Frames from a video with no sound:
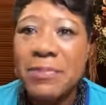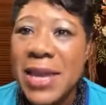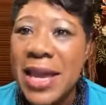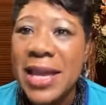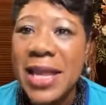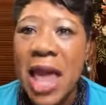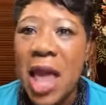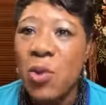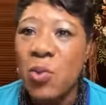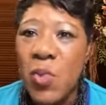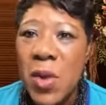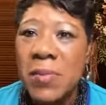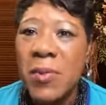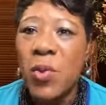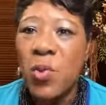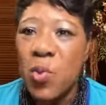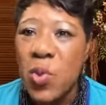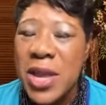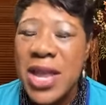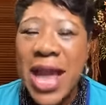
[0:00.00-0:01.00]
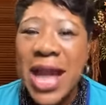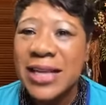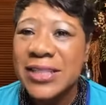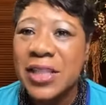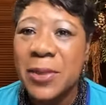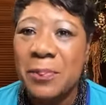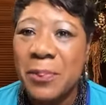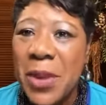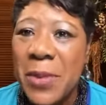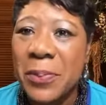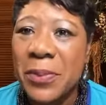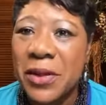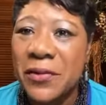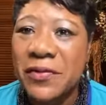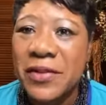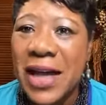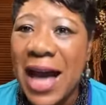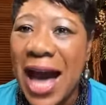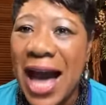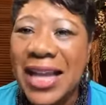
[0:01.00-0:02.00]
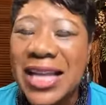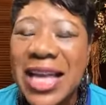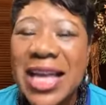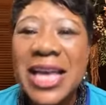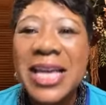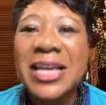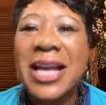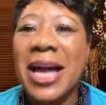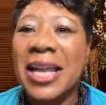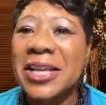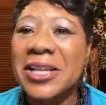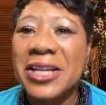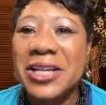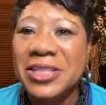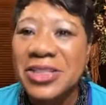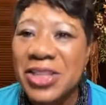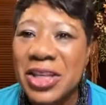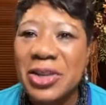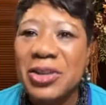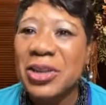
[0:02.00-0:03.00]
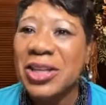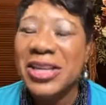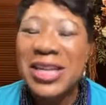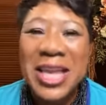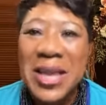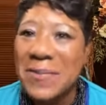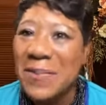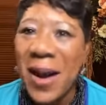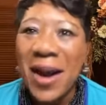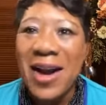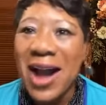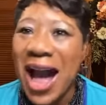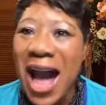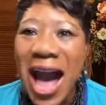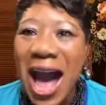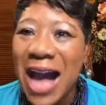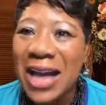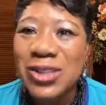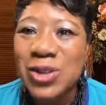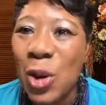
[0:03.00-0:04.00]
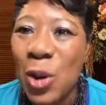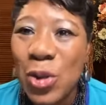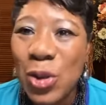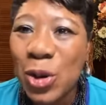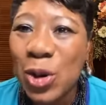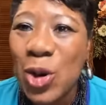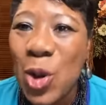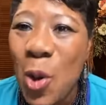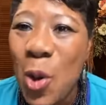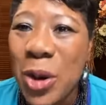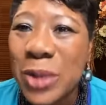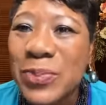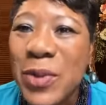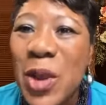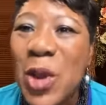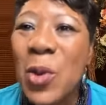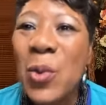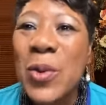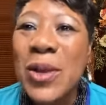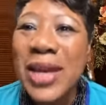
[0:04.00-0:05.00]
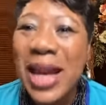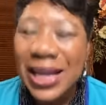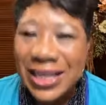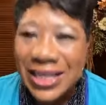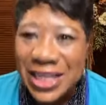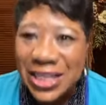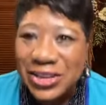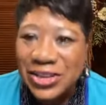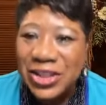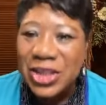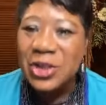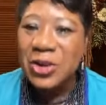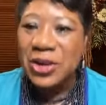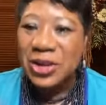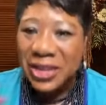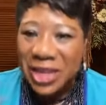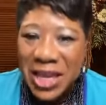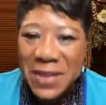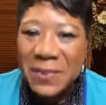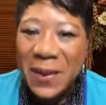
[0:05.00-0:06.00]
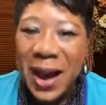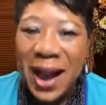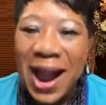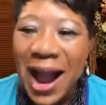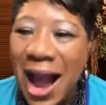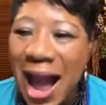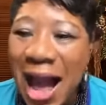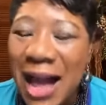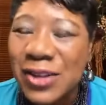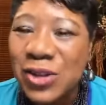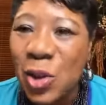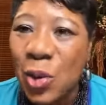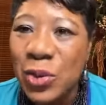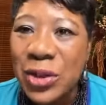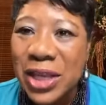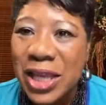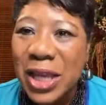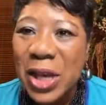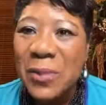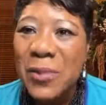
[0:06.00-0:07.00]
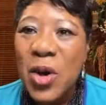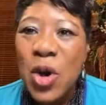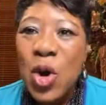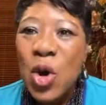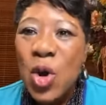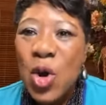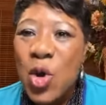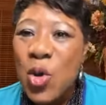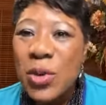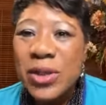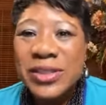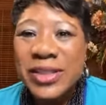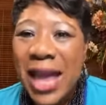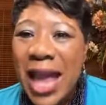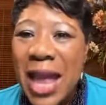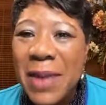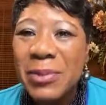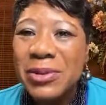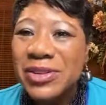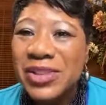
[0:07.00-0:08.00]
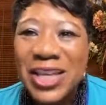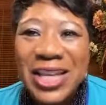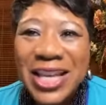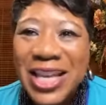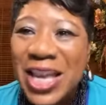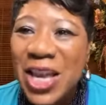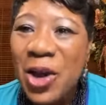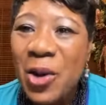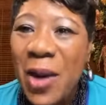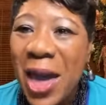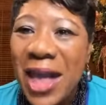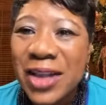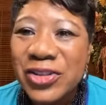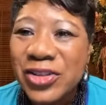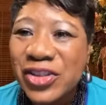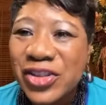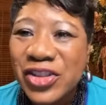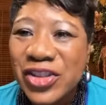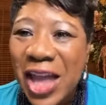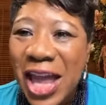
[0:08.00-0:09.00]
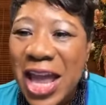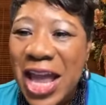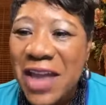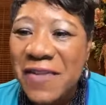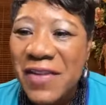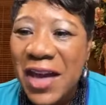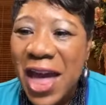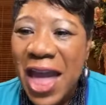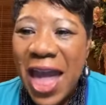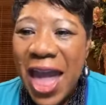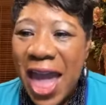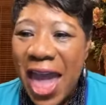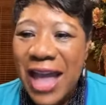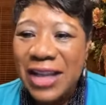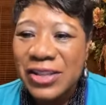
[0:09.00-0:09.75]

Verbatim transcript: as men and women, we as a people of God, got to continue to keep our eyes on the Lord. We got to continue to keep our eyes on Him who is able to heal and save